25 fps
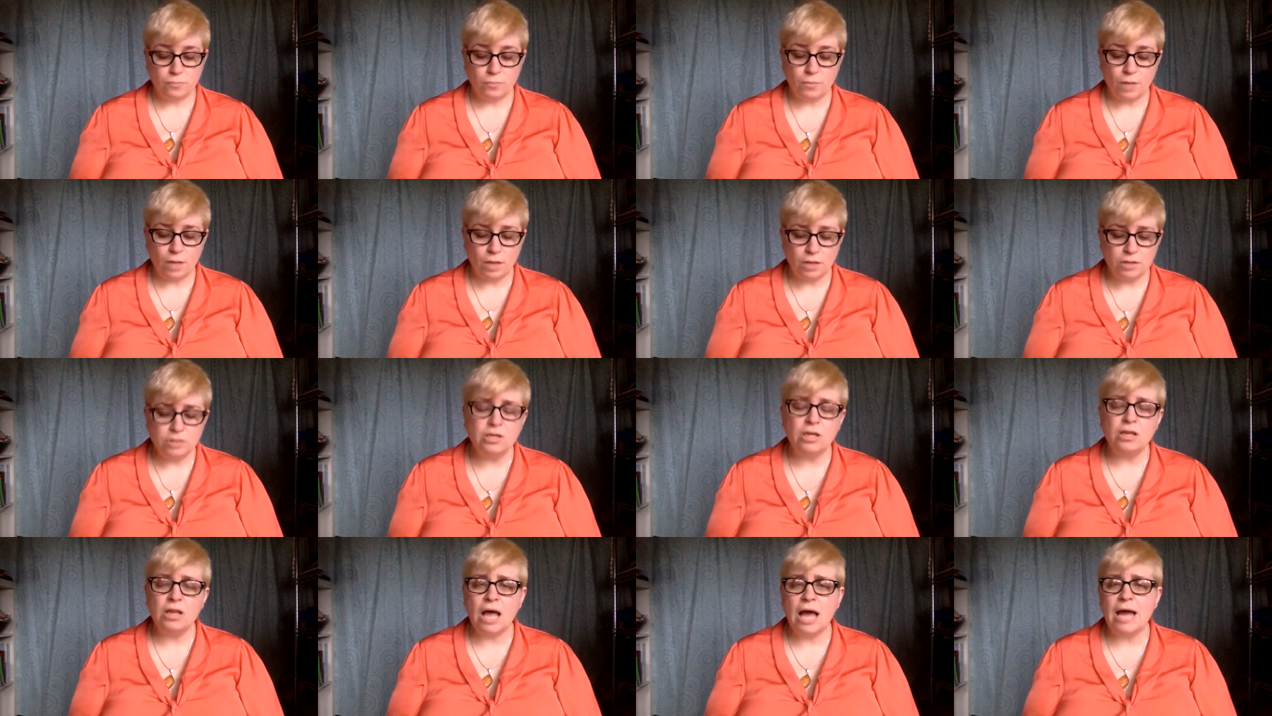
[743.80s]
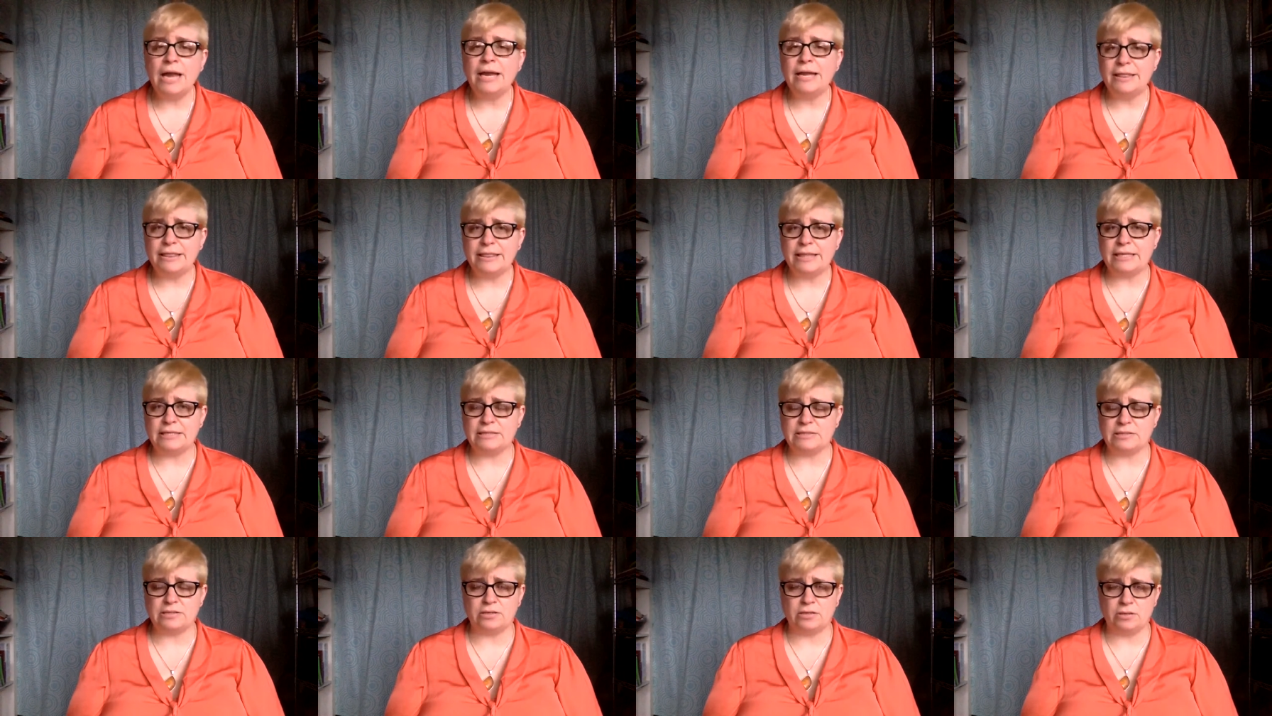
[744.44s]
There's a lot of
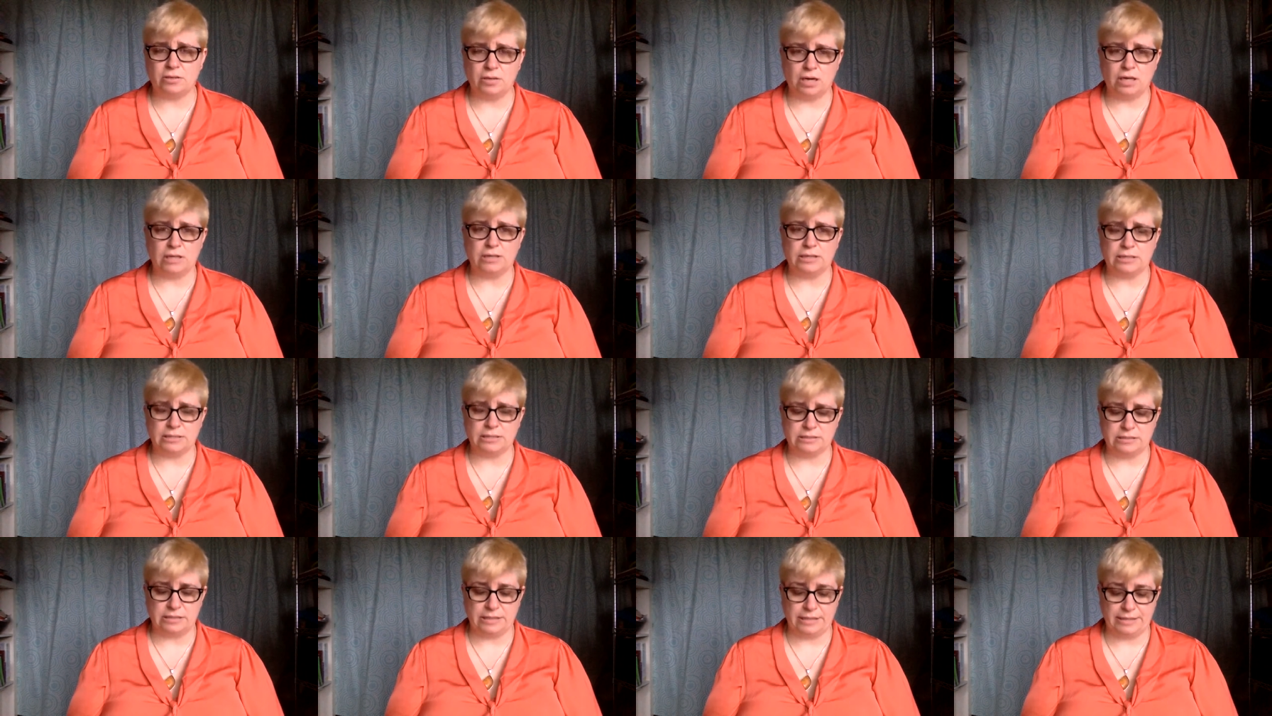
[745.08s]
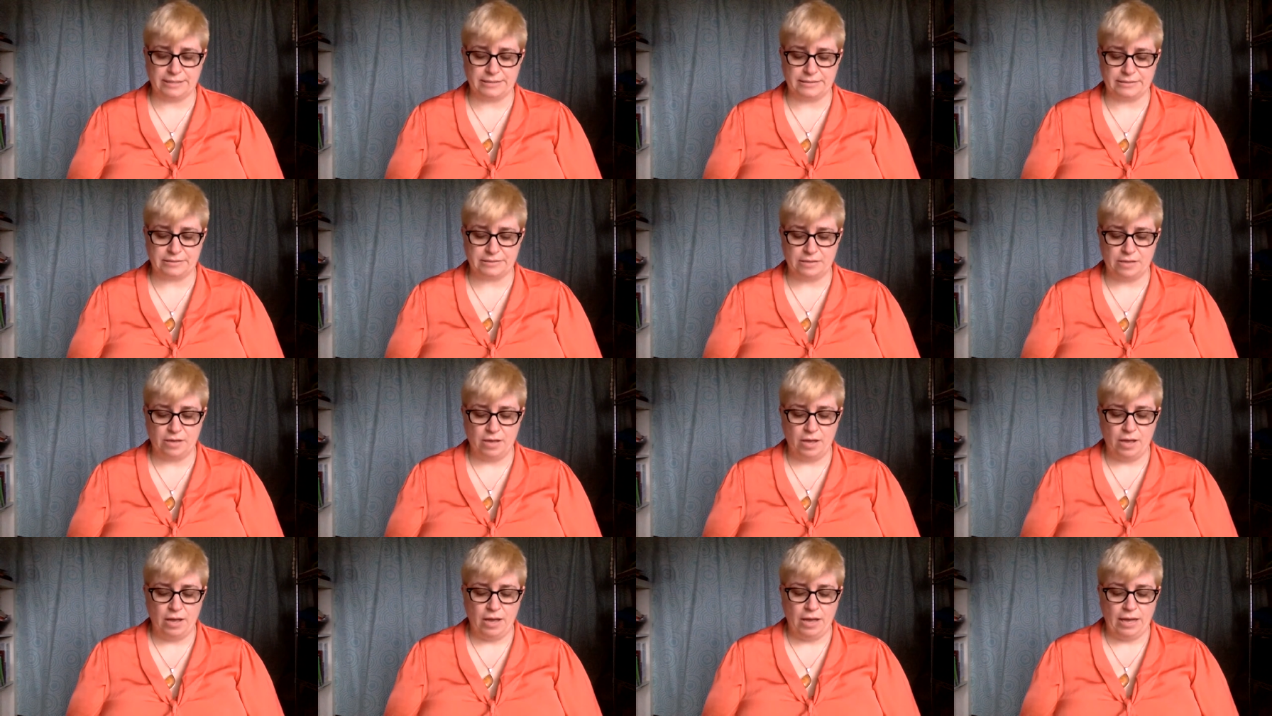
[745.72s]
things that are on this list,
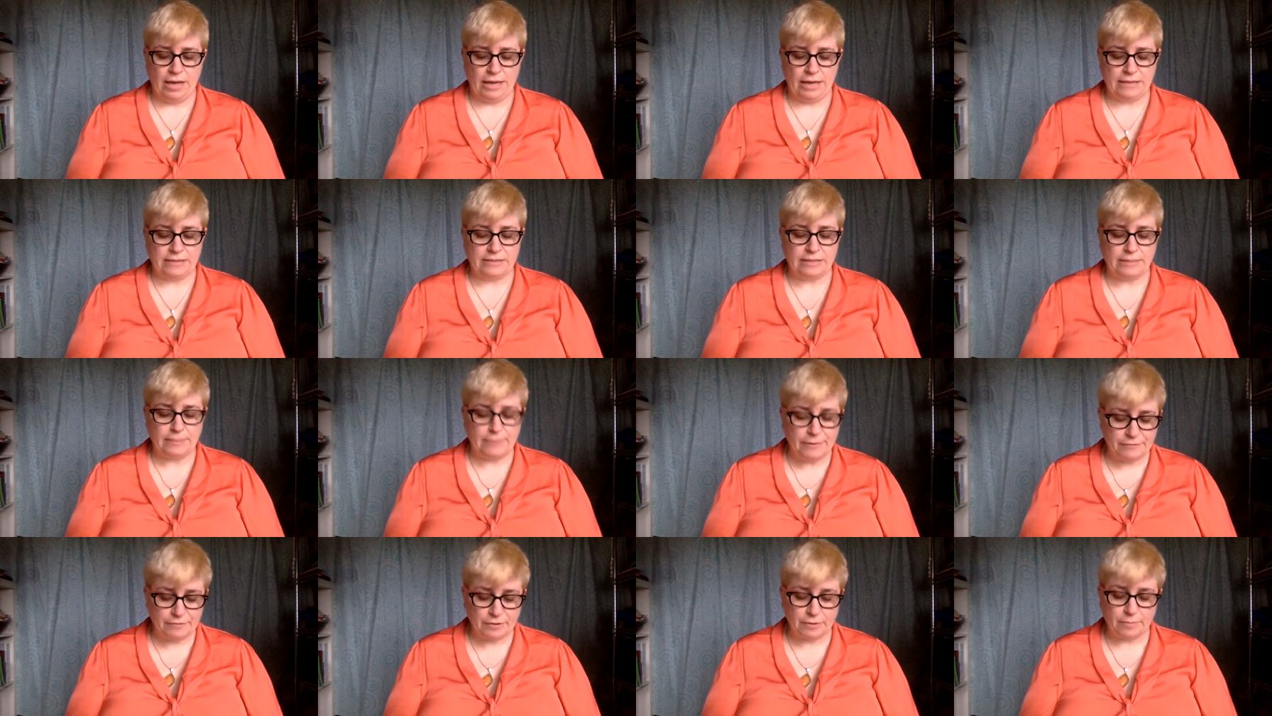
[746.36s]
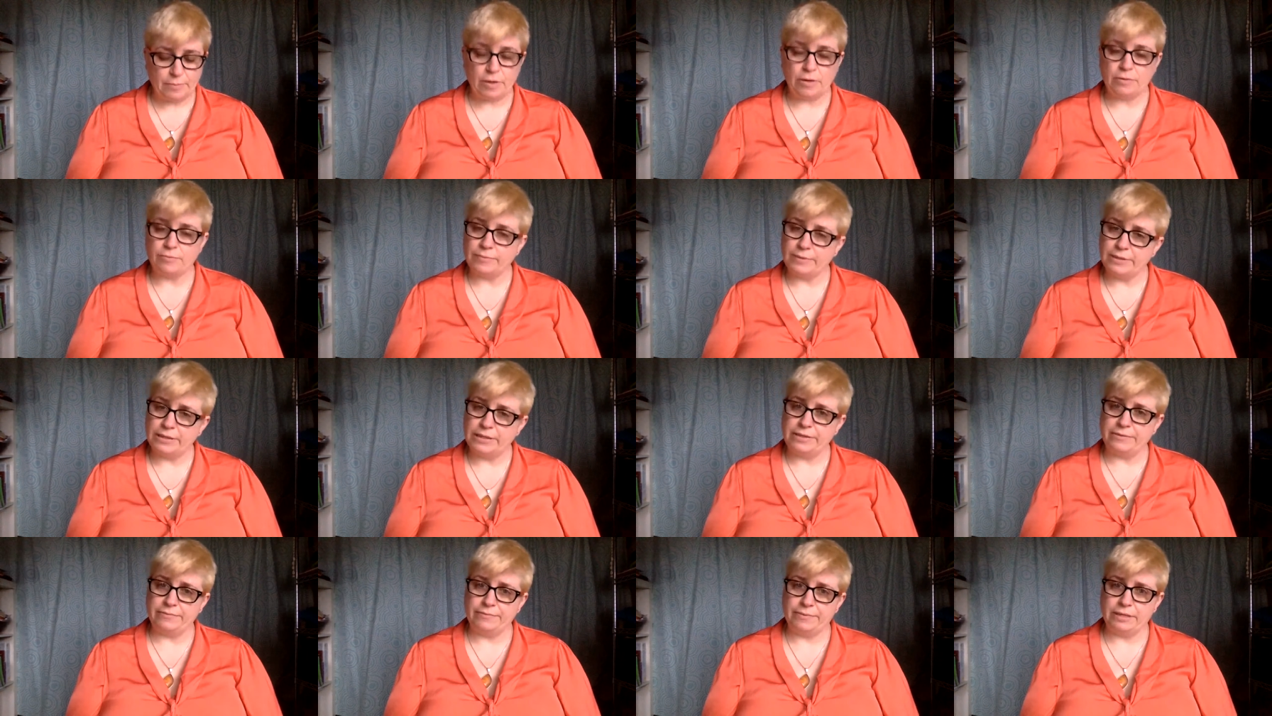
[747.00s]
and some of them are
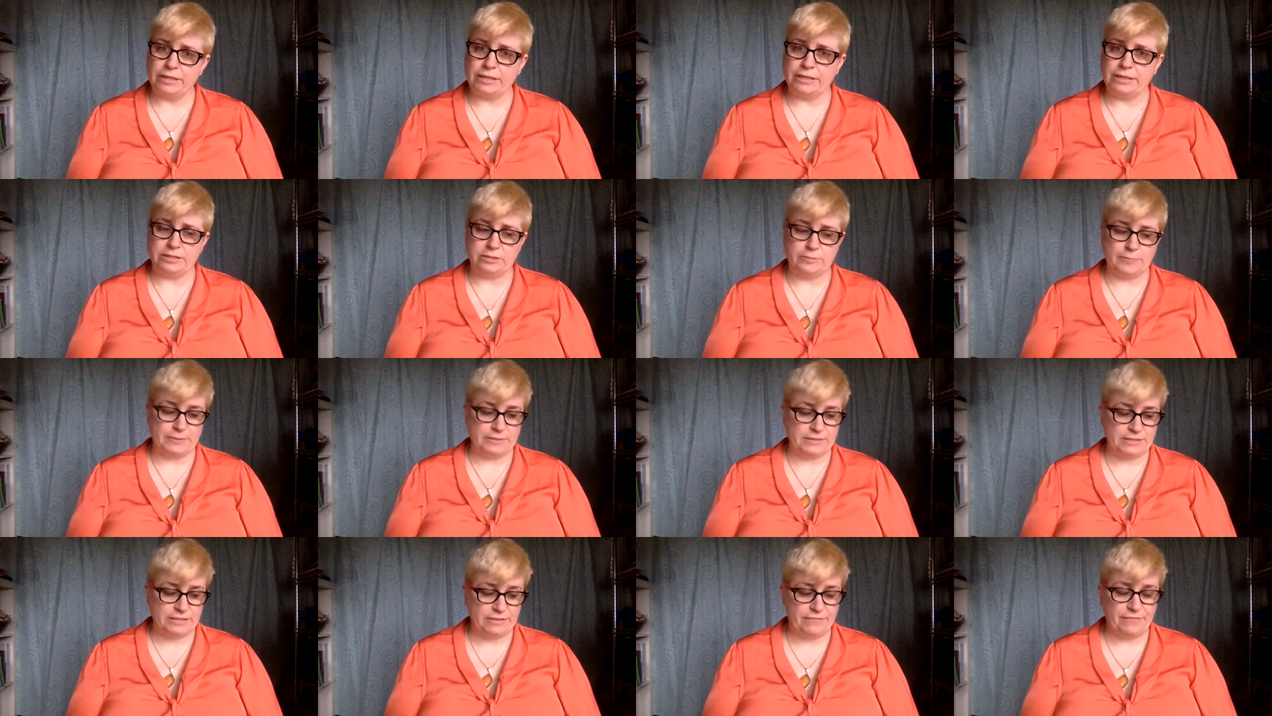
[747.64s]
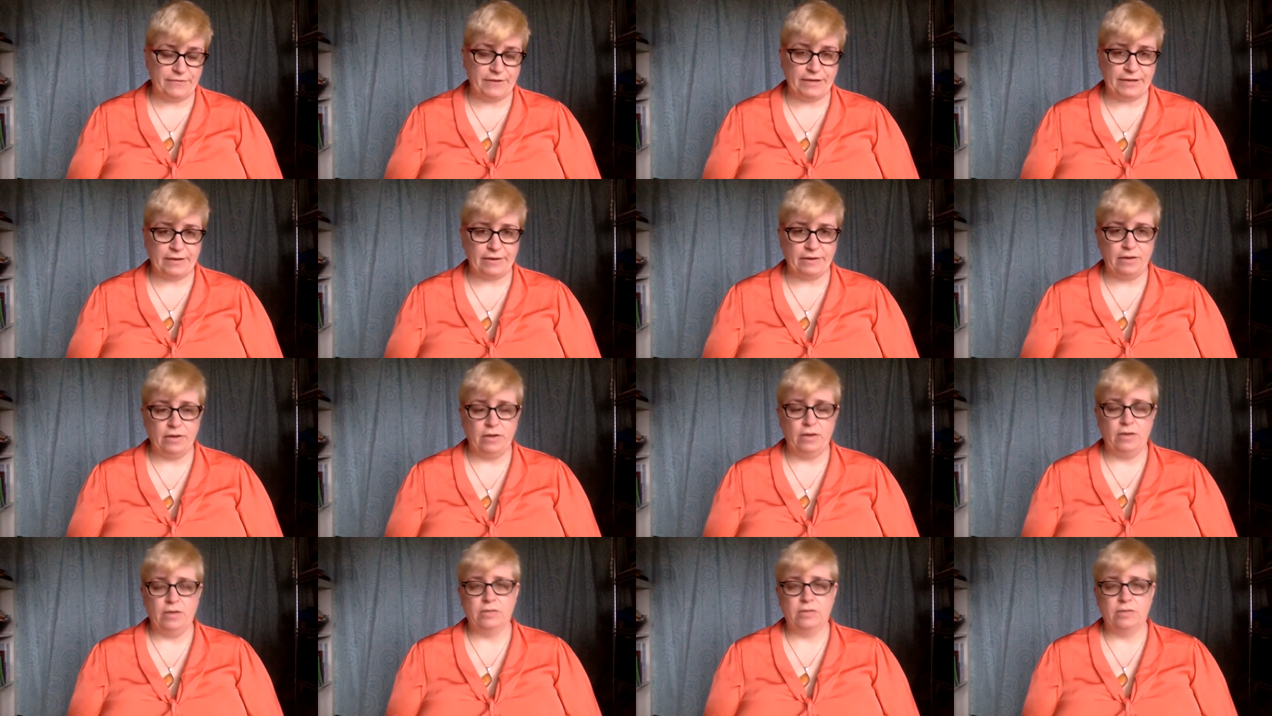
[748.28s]
really, really specific.